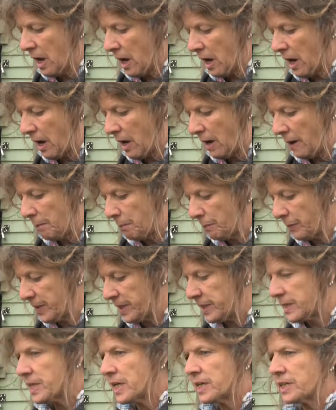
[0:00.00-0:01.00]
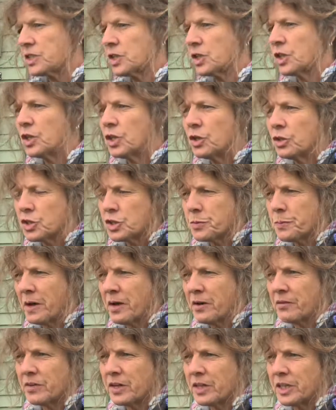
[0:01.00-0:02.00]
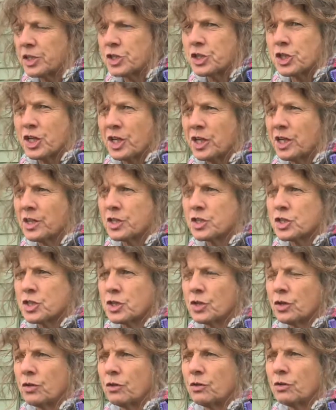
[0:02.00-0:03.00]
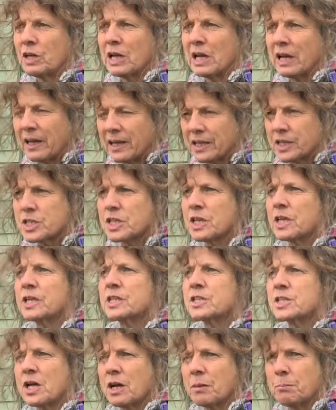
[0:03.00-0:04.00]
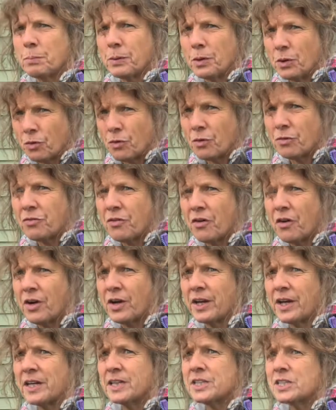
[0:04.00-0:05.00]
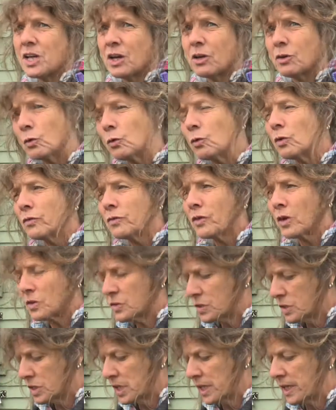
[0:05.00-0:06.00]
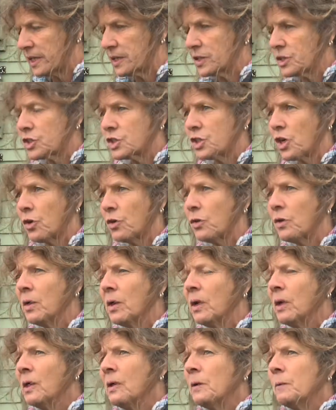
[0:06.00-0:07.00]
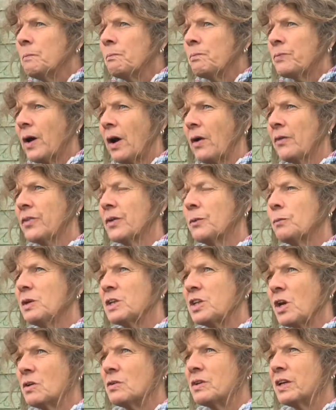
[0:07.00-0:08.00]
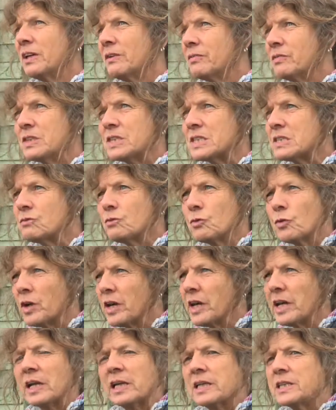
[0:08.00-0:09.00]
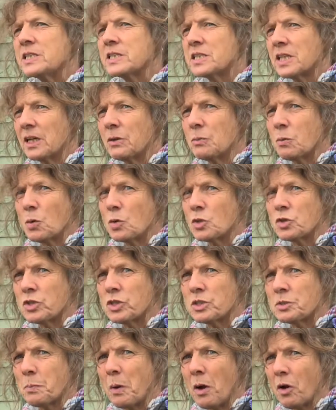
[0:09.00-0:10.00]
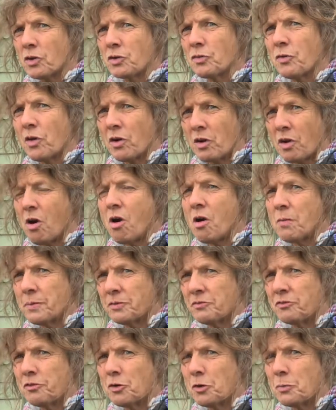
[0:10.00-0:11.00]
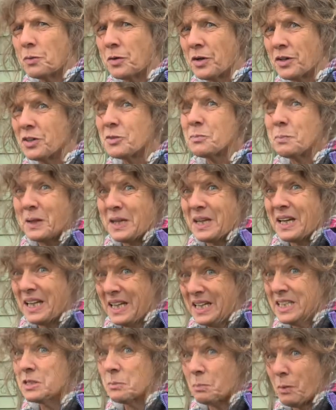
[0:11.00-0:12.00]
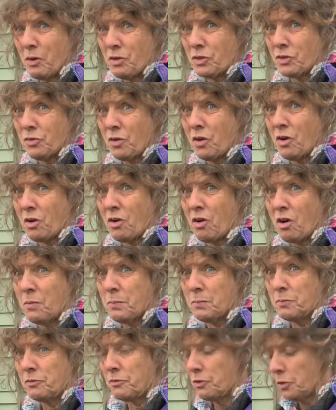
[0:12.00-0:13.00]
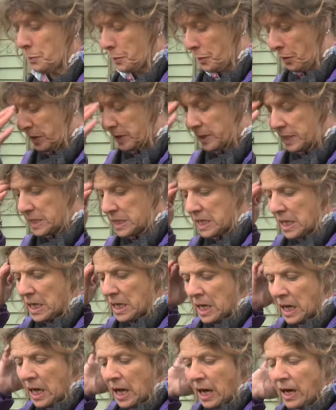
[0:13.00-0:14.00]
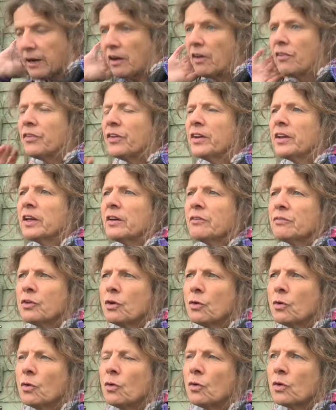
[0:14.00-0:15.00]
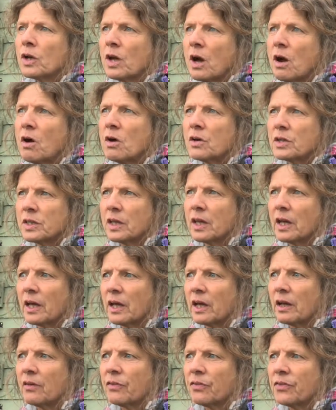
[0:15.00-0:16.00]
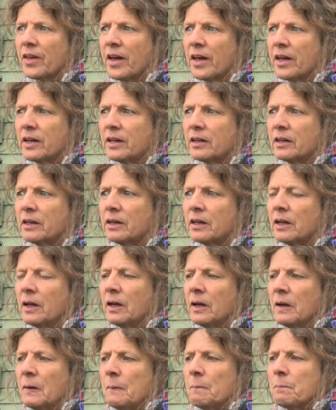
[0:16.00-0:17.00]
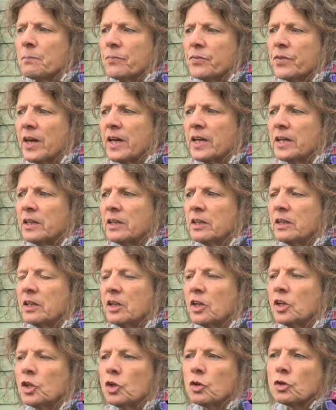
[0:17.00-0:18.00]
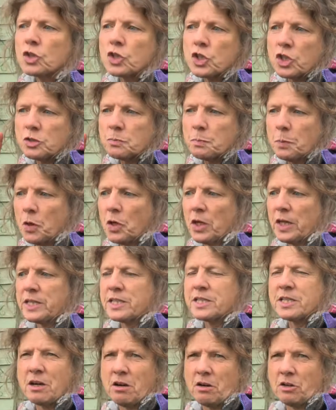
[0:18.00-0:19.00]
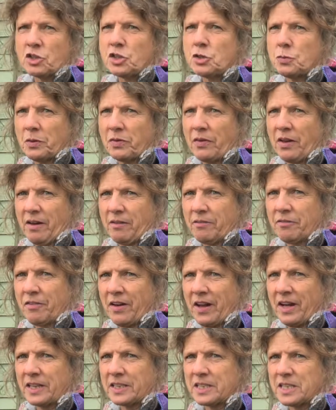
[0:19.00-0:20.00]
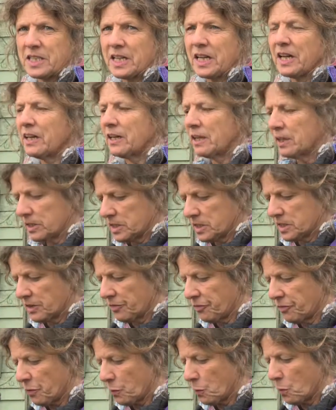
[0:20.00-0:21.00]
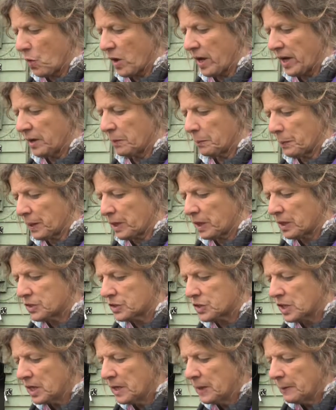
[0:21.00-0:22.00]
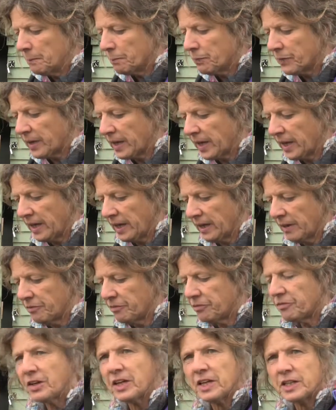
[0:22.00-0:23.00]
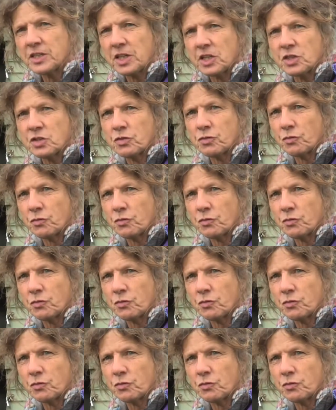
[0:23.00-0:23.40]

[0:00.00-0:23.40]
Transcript: It takes a huge amount of energy to collect it and purify it and all of those things. So I think we don't even really see water as part of our carbon footprint, but it is part of our carbon footprint. And I think if you're gardening, then you're just put in touch with that fact in a different way, because if it doesn't